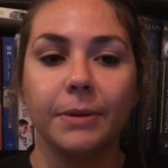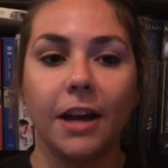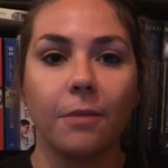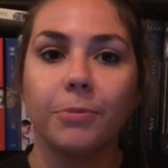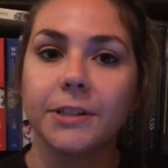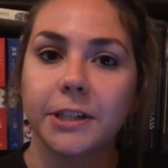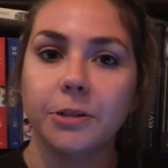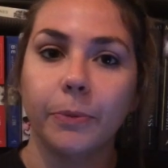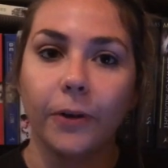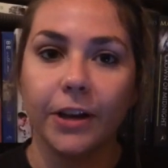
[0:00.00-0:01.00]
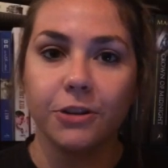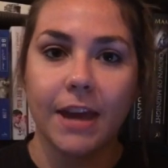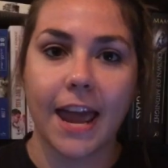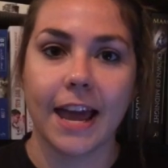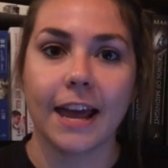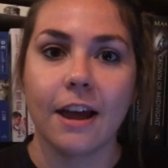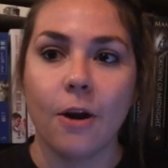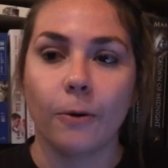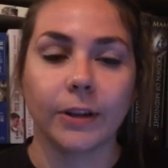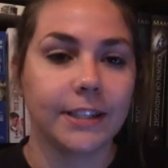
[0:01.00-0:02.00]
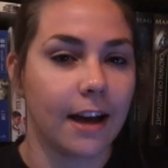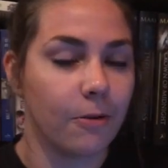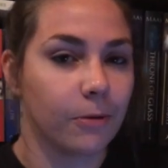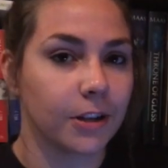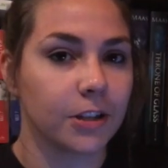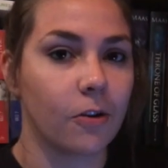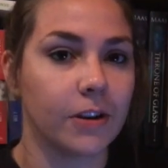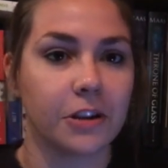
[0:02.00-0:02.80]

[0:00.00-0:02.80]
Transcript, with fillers: be unpredictable and you can't really tell where it's going.